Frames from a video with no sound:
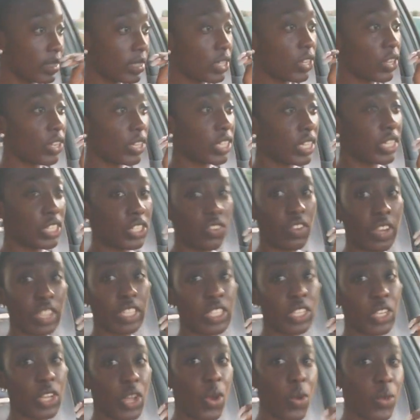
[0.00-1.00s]
It's good it's
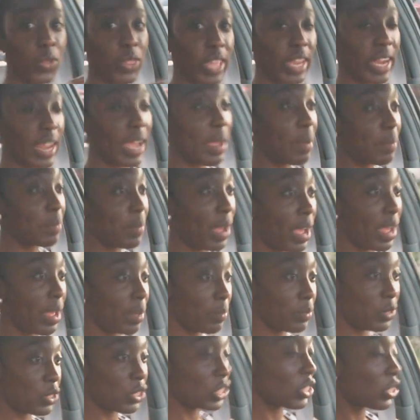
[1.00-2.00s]
great to know that I'm
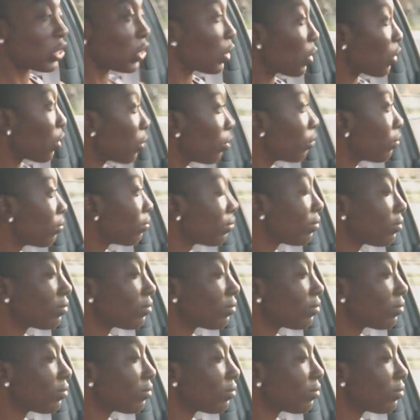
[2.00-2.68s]
I'm just, you know,